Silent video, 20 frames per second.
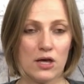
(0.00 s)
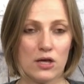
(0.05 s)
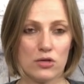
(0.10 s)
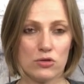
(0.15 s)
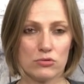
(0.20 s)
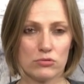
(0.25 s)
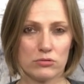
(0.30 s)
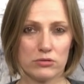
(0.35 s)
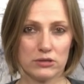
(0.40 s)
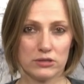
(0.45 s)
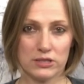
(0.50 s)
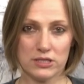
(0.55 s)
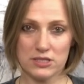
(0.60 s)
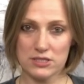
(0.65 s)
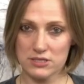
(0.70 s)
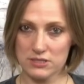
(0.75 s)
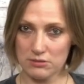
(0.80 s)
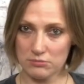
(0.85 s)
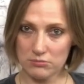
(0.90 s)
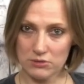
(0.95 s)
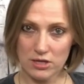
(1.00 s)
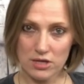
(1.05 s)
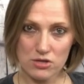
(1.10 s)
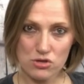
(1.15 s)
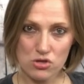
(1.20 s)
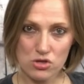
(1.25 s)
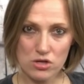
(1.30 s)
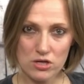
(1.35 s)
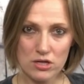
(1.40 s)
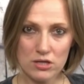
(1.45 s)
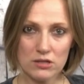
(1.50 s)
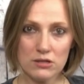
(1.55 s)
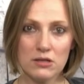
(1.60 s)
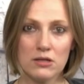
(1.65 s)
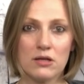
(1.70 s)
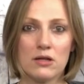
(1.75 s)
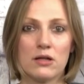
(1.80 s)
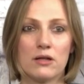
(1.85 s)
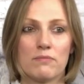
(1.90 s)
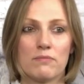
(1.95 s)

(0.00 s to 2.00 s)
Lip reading: you release some tension